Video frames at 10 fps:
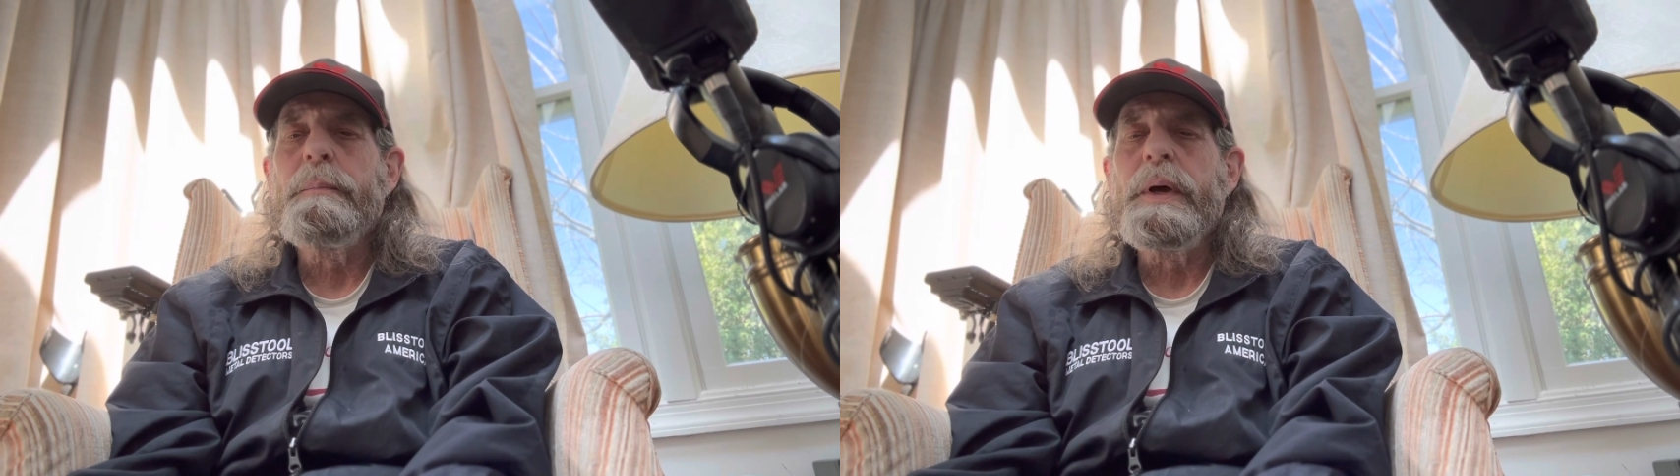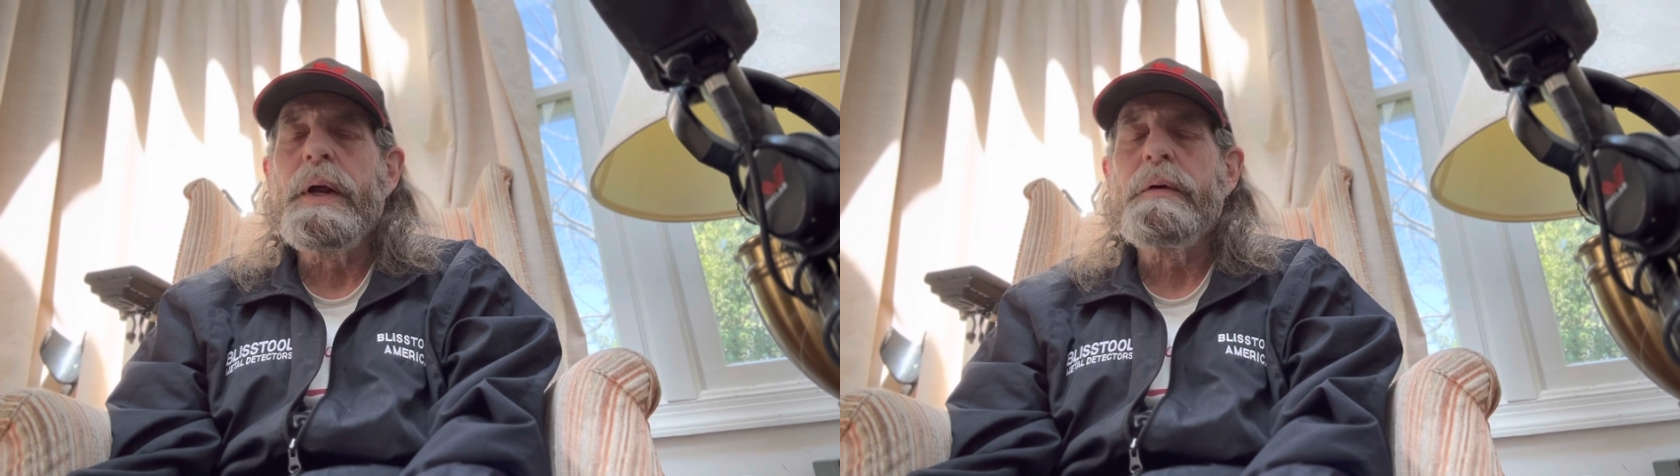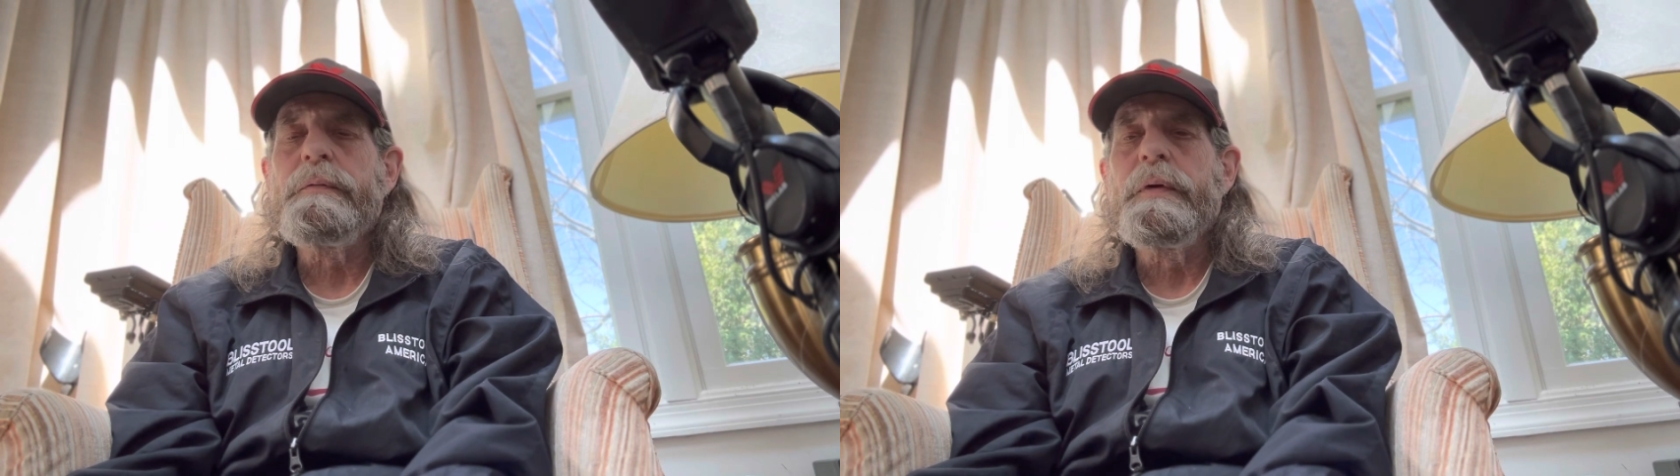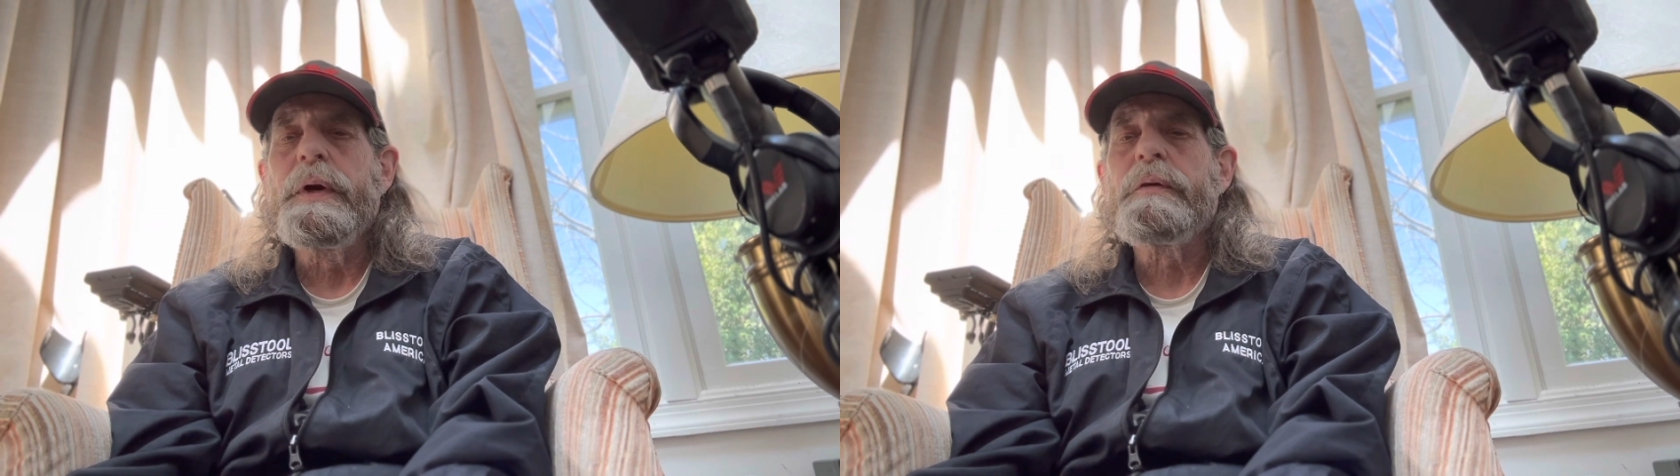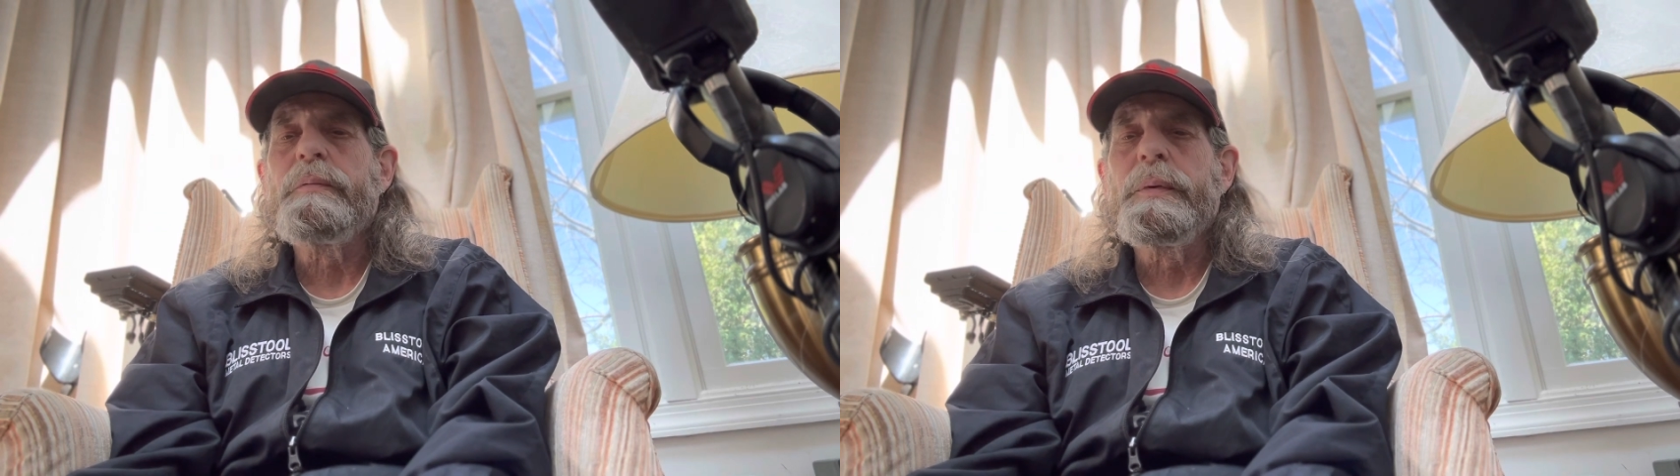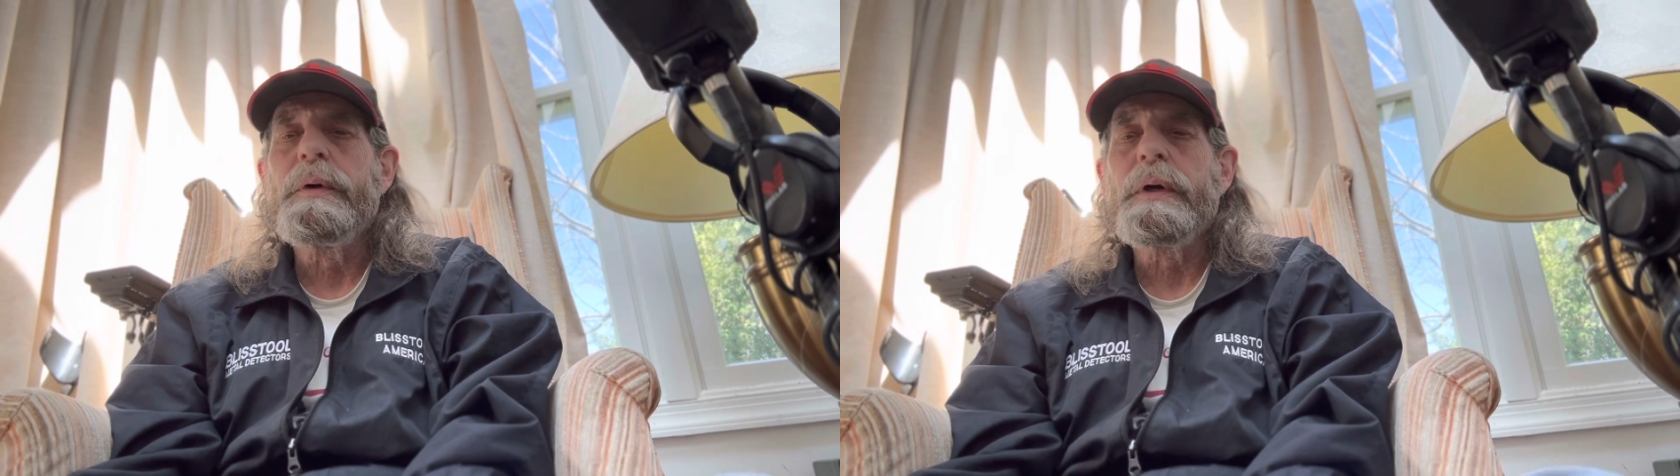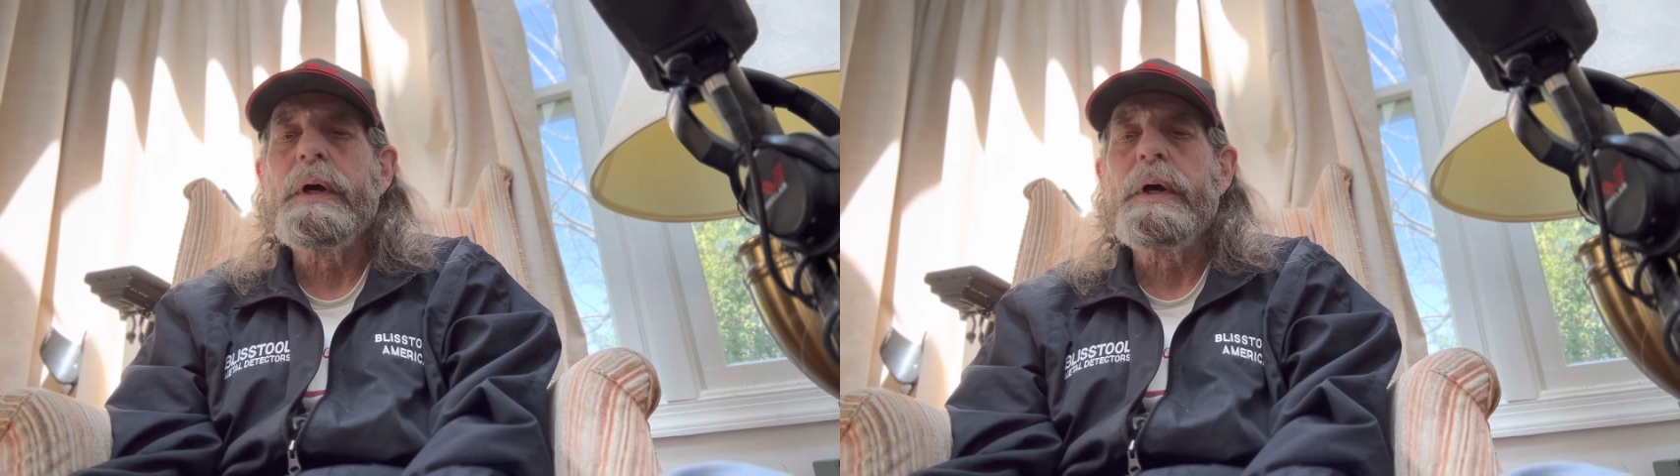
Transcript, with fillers: Battle of Fredericksburg,